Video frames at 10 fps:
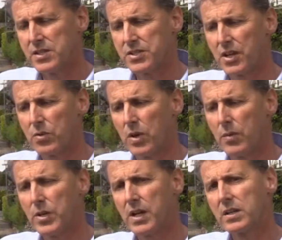
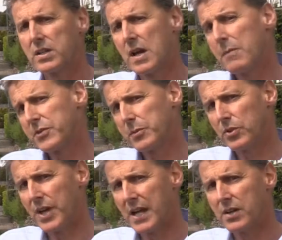So we are
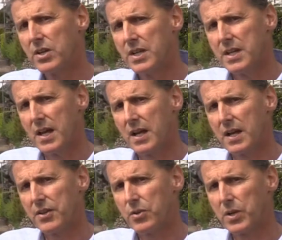comfortable now
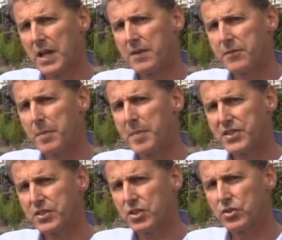that we'll have a
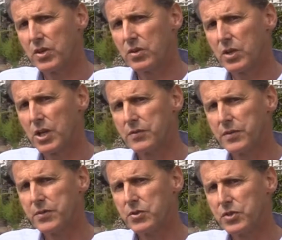better control
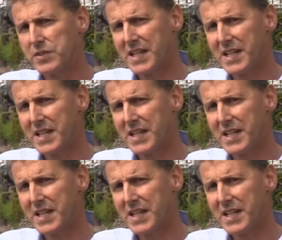over future